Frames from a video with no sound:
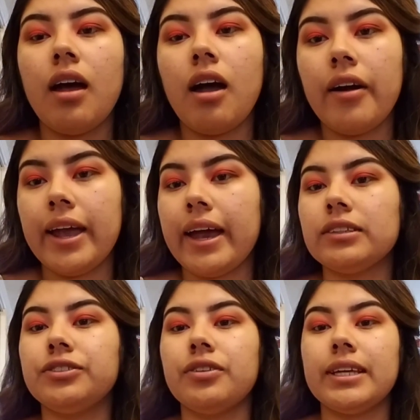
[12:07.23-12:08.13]
All right,
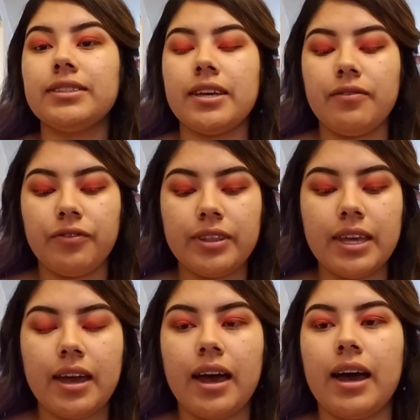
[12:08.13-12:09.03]
guys, so that's it for
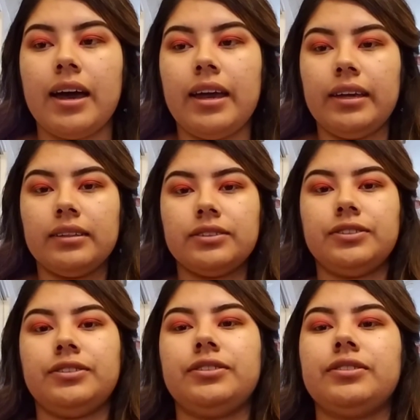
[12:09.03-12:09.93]
the
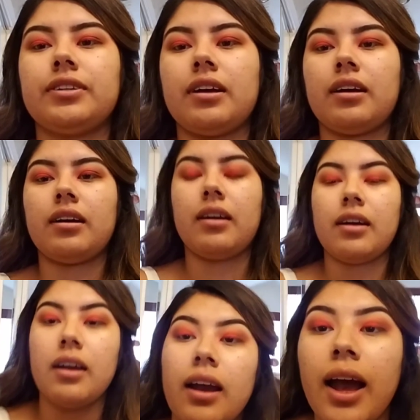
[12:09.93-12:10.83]
eyes.
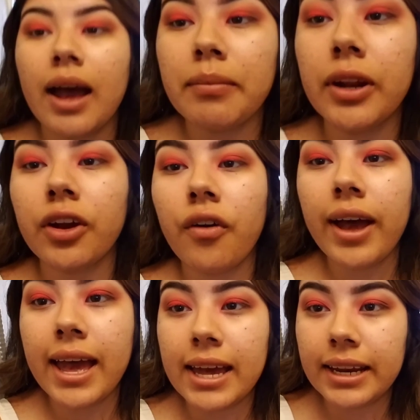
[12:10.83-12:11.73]
I'm gonna go
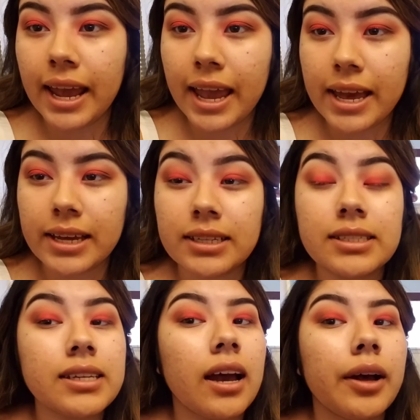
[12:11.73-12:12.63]
ahead
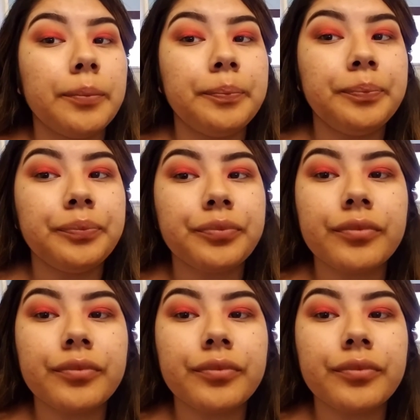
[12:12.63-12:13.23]
and